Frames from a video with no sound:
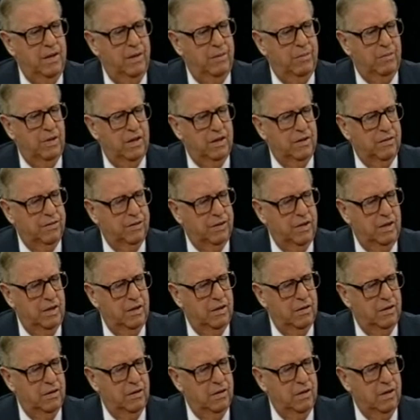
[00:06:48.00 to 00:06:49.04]
one of the
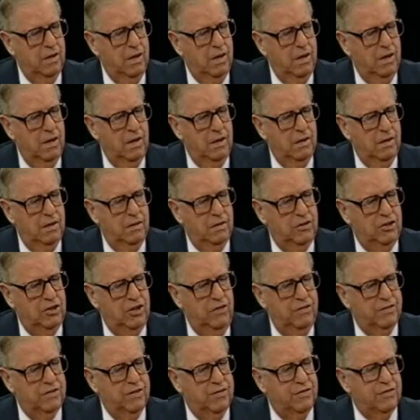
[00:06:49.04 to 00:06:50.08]

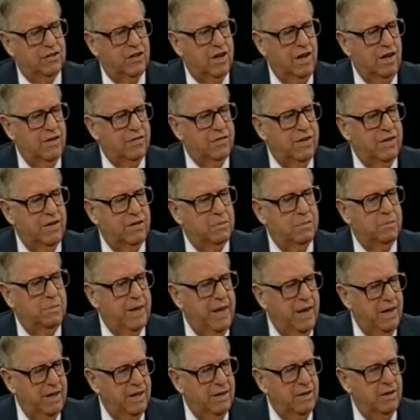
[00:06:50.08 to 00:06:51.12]
chiefs of staff. There is
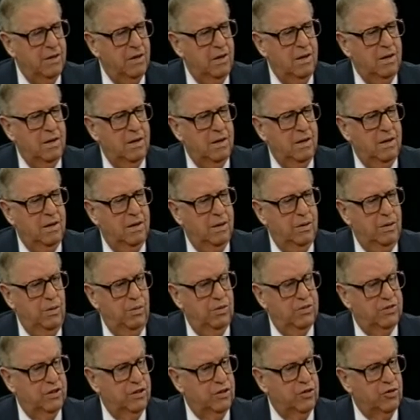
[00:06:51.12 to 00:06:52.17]
Balin, who
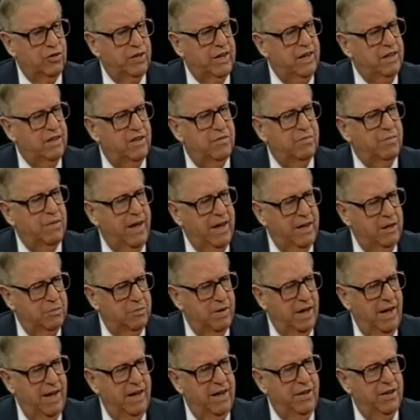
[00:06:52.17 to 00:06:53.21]
was the creative mind
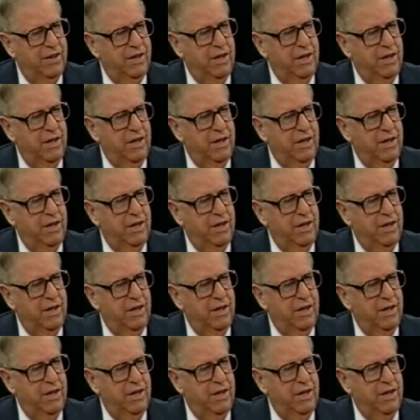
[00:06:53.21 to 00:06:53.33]
behind